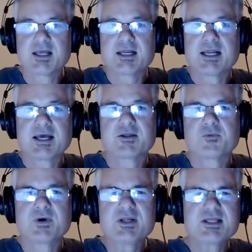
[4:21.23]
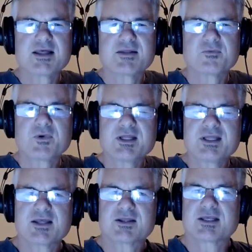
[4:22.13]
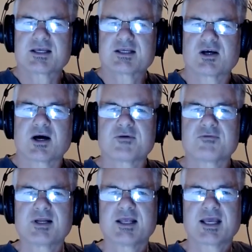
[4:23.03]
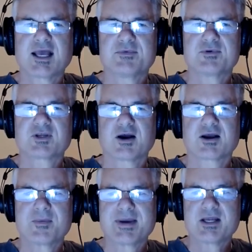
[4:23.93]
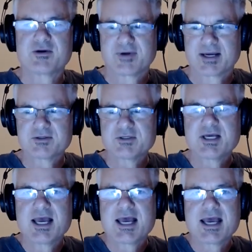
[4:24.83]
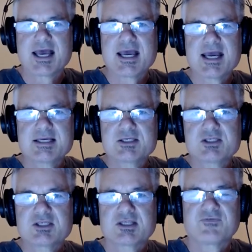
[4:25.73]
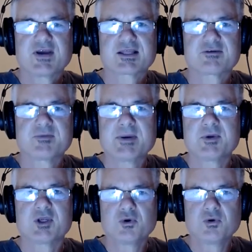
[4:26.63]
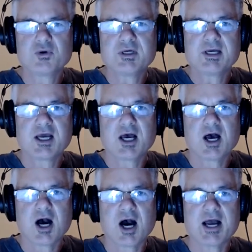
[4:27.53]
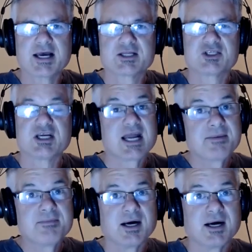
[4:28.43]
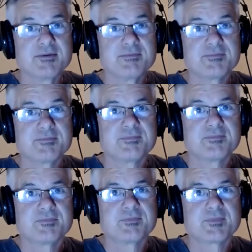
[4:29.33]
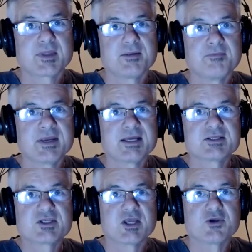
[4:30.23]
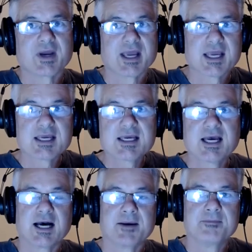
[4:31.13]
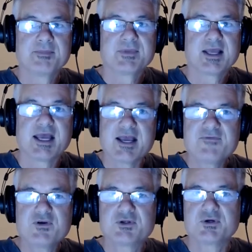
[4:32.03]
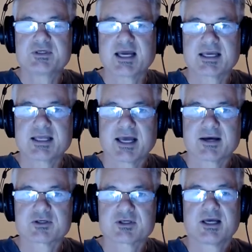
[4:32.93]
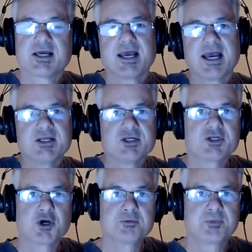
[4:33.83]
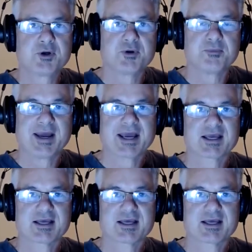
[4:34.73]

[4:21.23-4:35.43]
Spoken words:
Now, one of the other things that I got my head around is the fact that, remember, your IRD number means that your income, if you do take it out and you don't put it back,